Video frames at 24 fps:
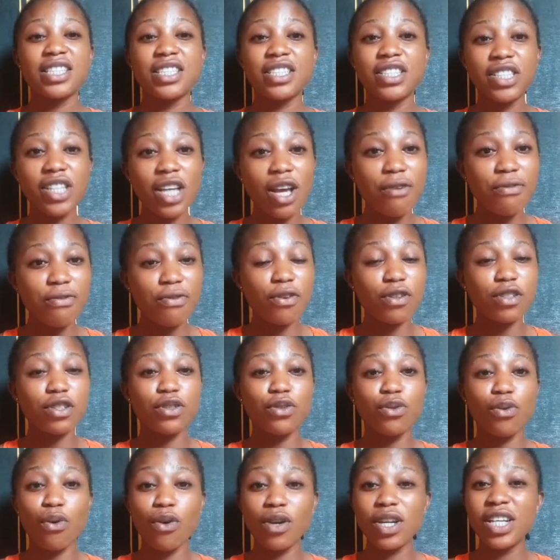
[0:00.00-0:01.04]
Therefore,
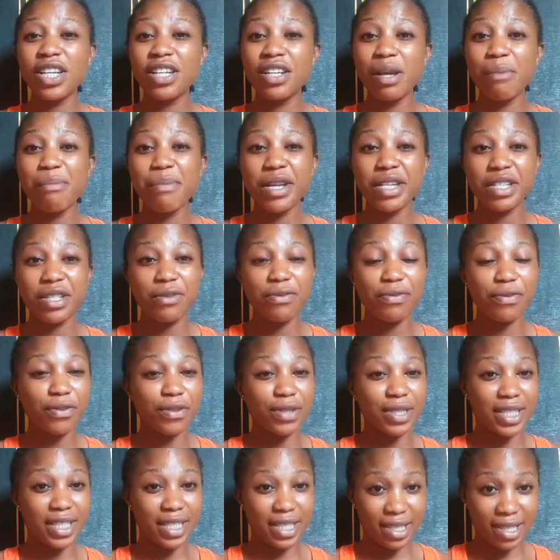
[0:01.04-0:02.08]
the only remedy
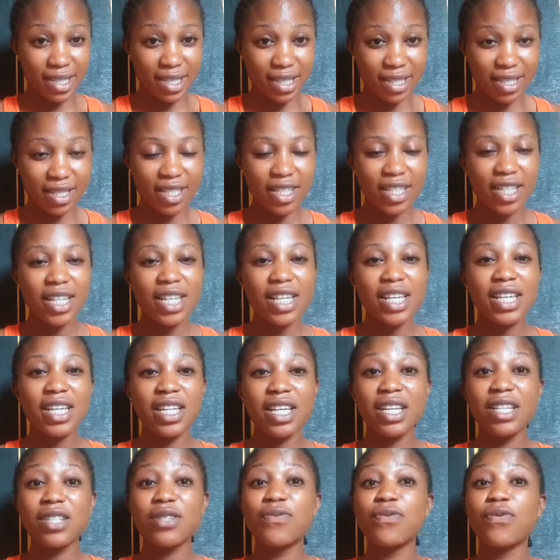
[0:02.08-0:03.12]
for this
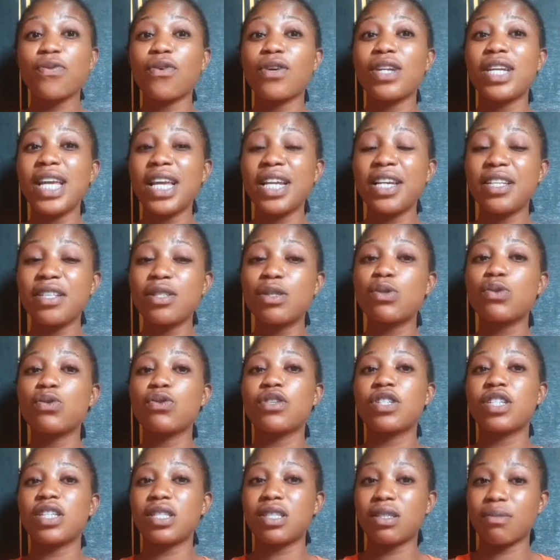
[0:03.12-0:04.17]
is for ladies to
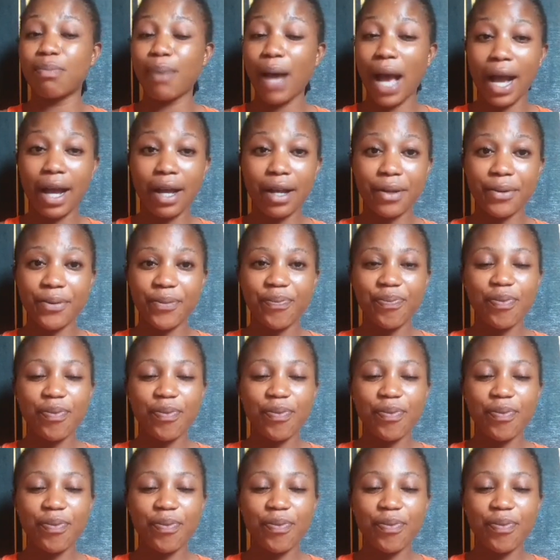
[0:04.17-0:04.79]
cheat back.